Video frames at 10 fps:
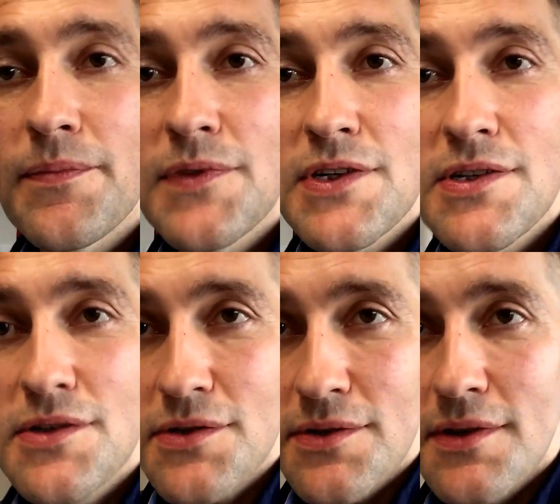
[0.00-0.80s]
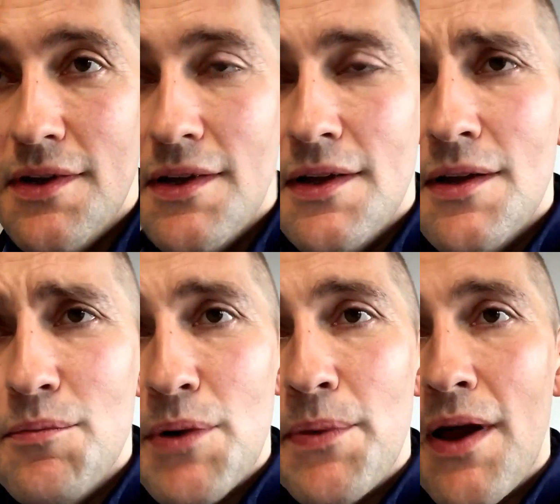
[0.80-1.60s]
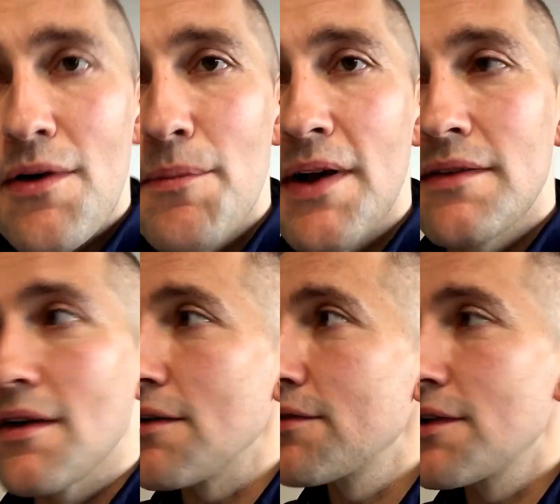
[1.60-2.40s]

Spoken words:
just preparing myself.